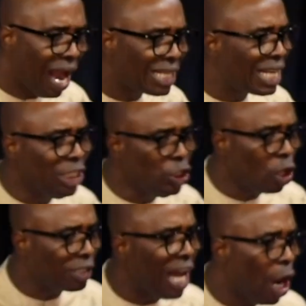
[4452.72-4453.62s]
I said,
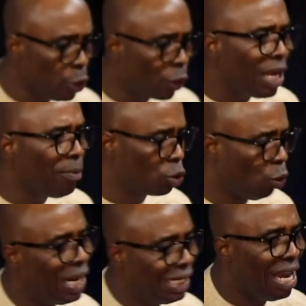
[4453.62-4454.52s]
Not now. You came
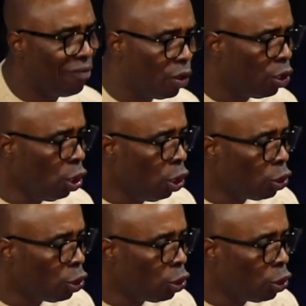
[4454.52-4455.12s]
too late, devil.